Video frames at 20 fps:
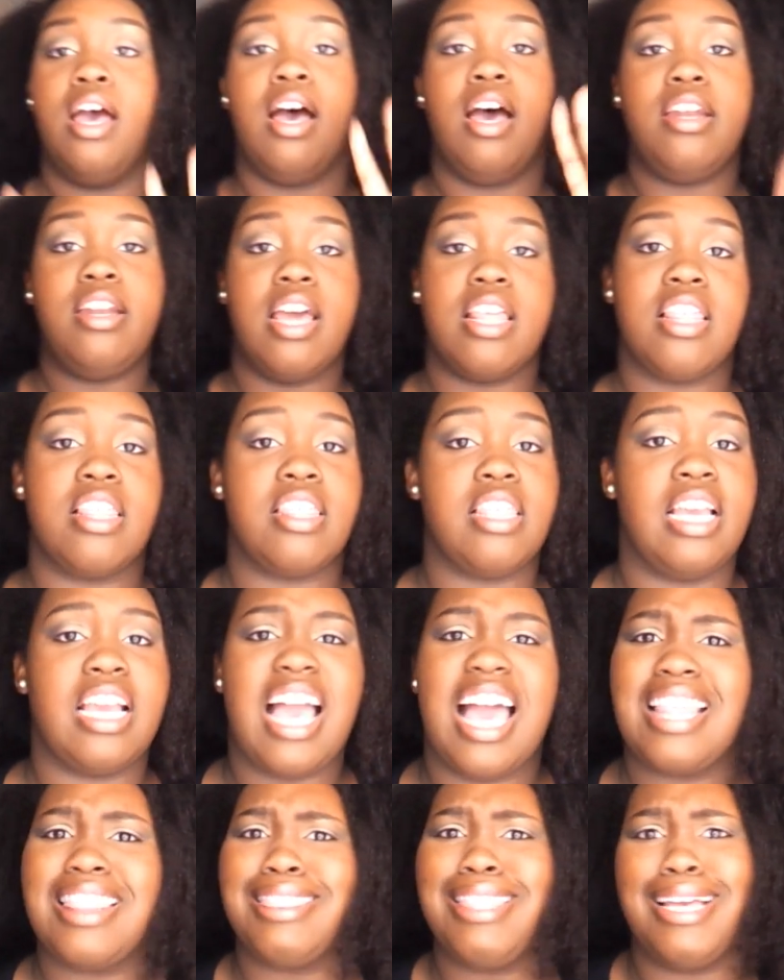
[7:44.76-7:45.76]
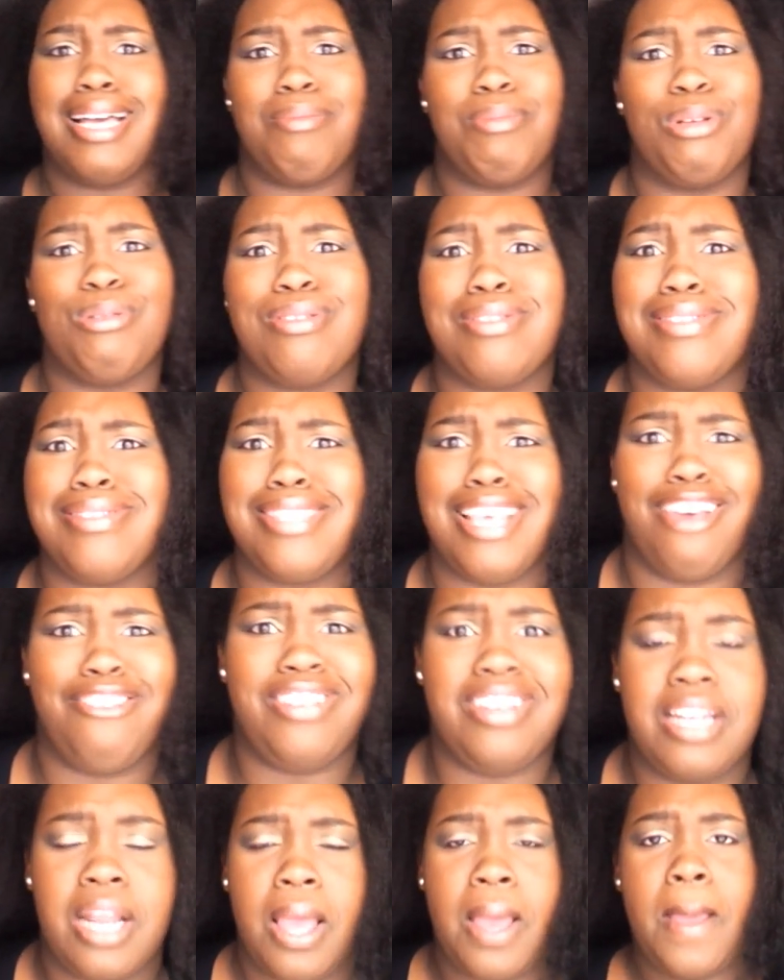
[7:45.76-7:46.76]
Another thing, I think I'm on 7,
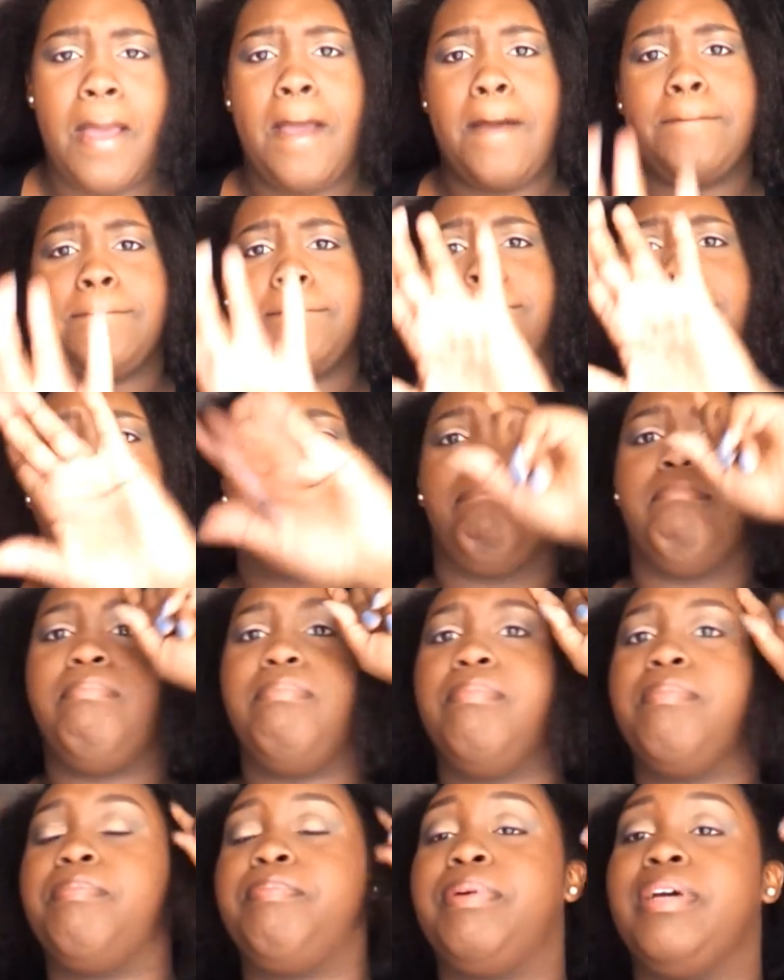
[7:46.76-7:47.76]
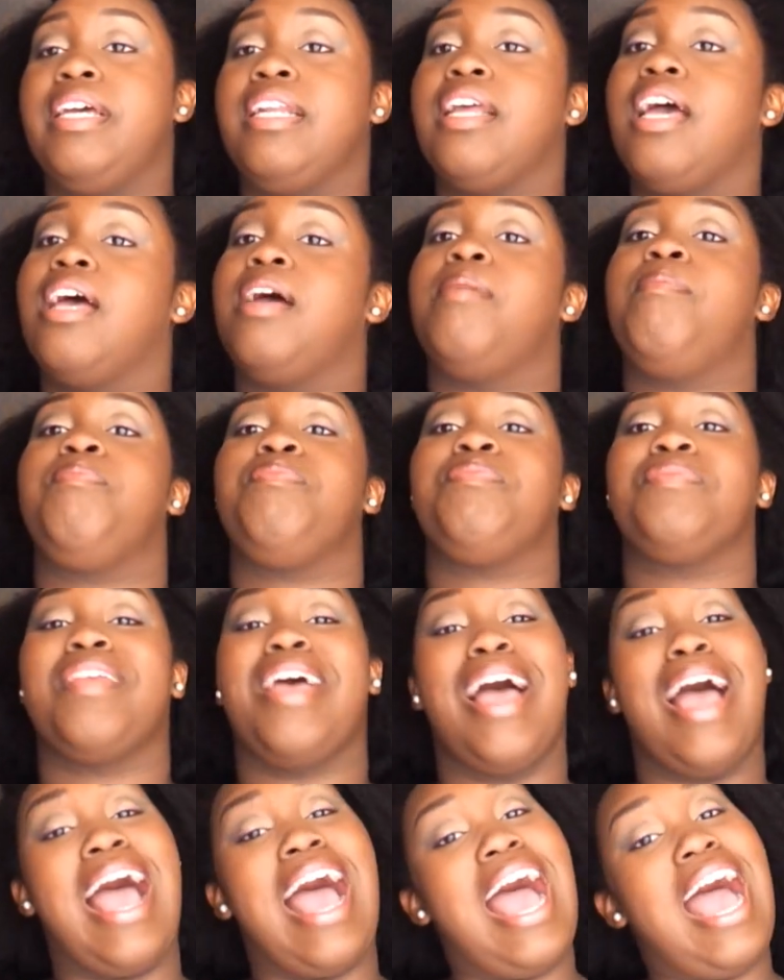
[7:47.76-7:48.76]
but
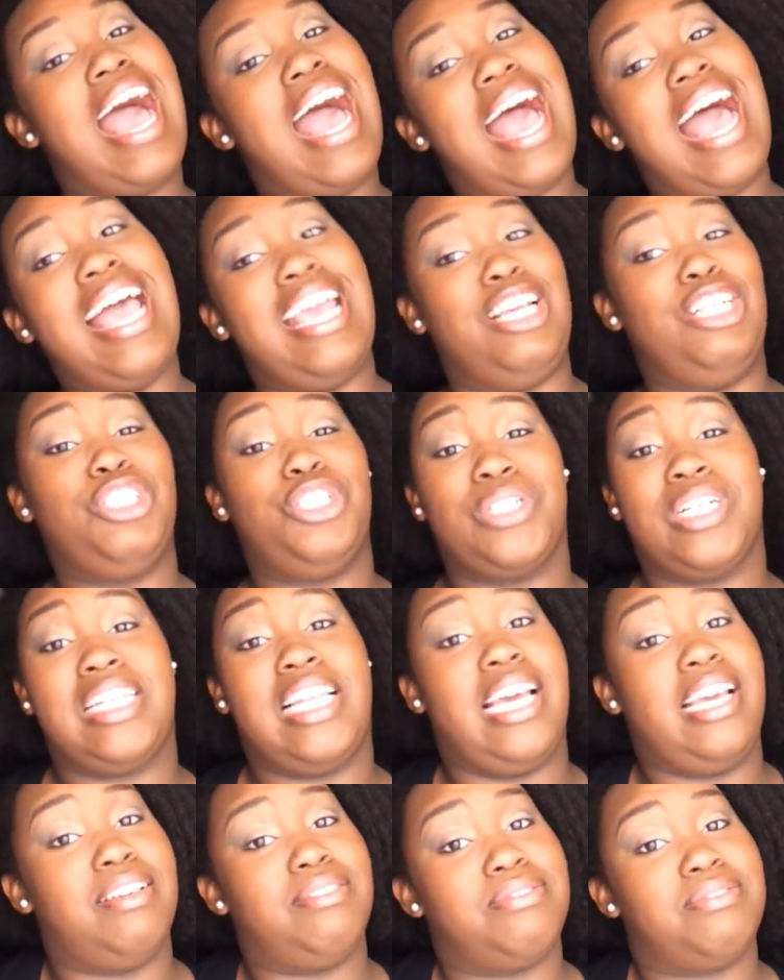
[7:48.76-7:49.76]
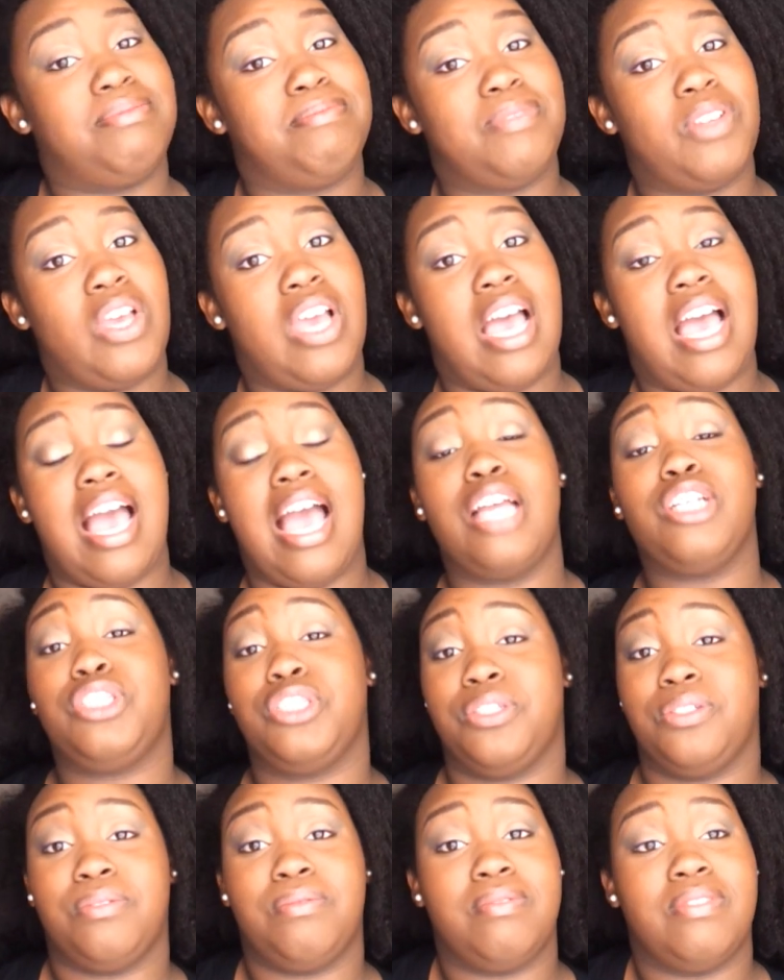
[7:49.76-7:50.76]
I enjoy life. I
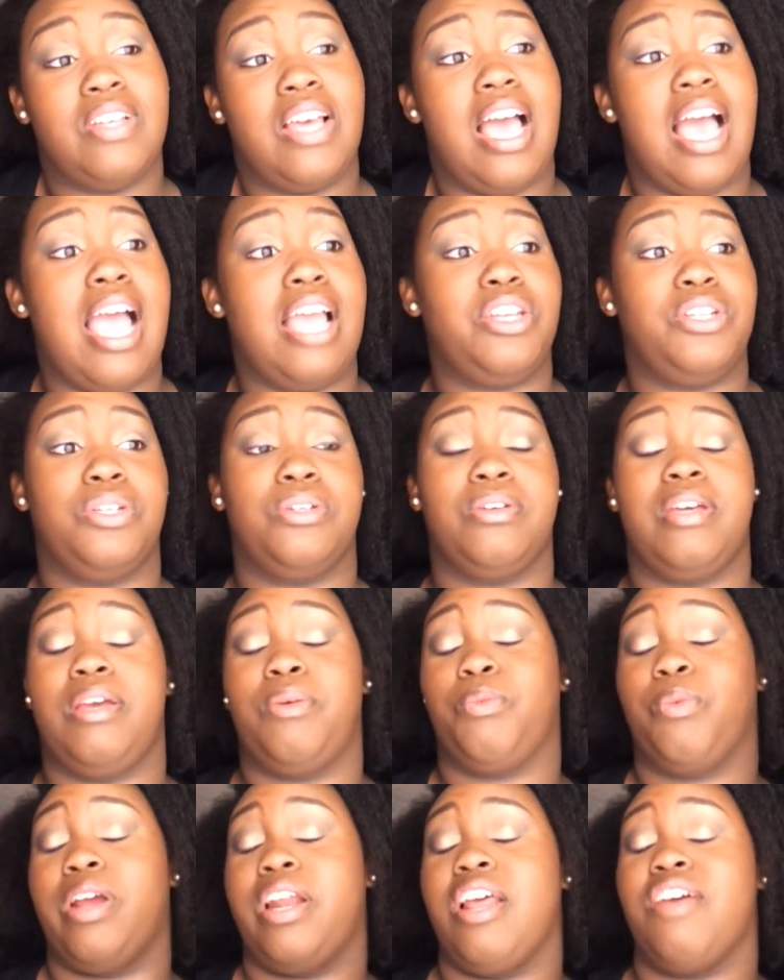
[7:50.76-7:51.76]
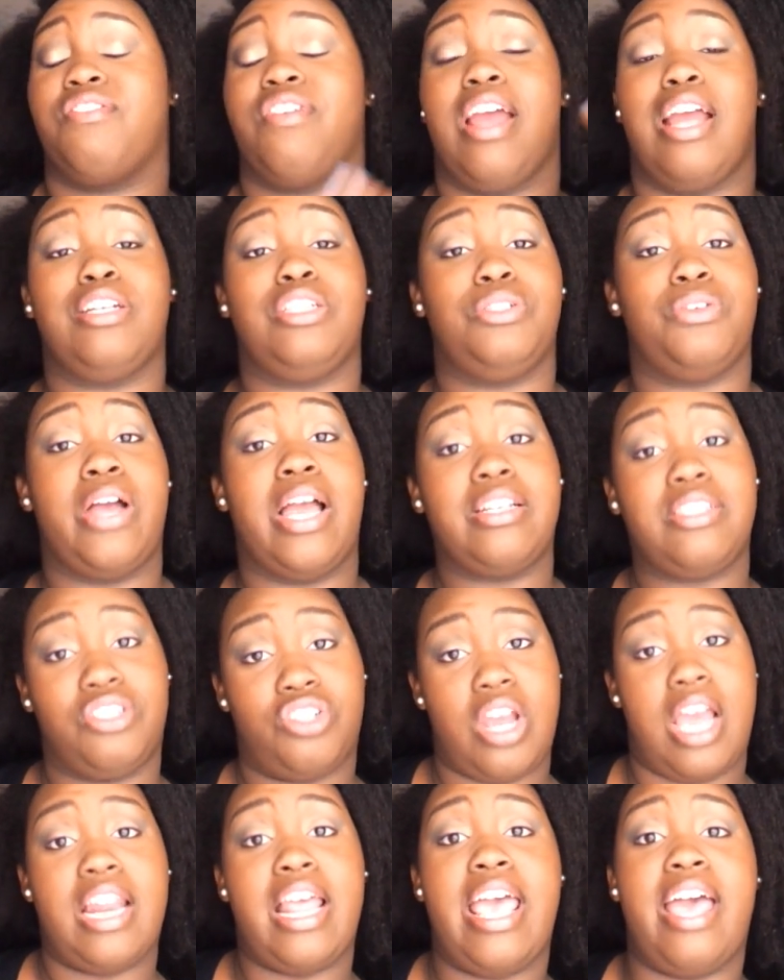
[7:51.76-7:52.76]
do, and whatever I do, I
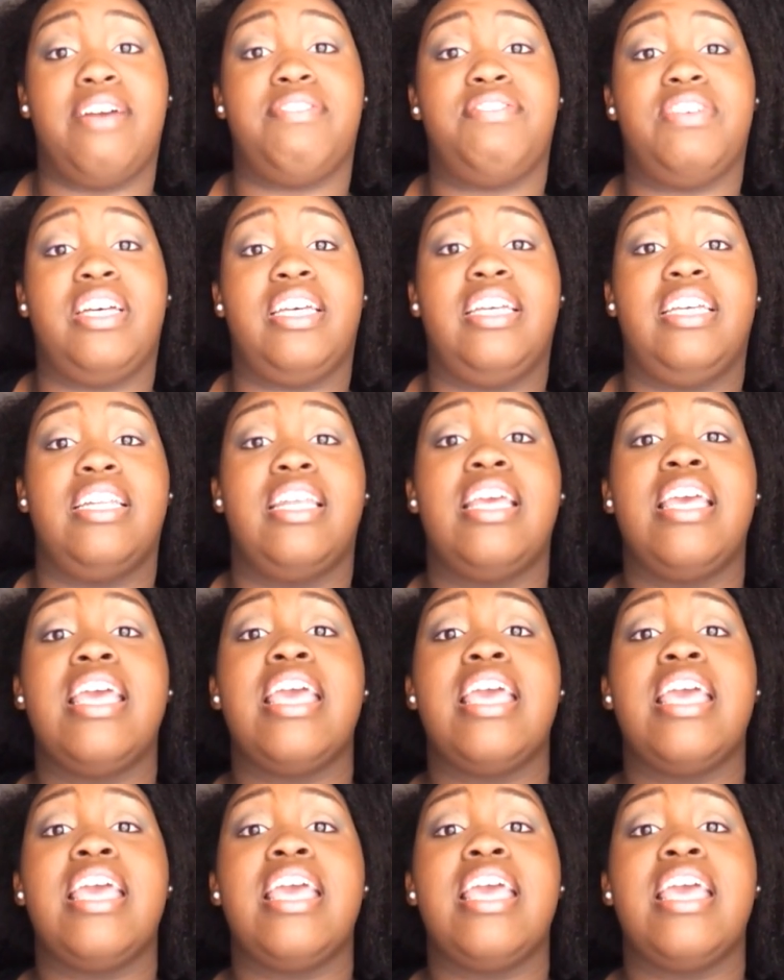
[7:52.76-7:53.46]
try to have fun.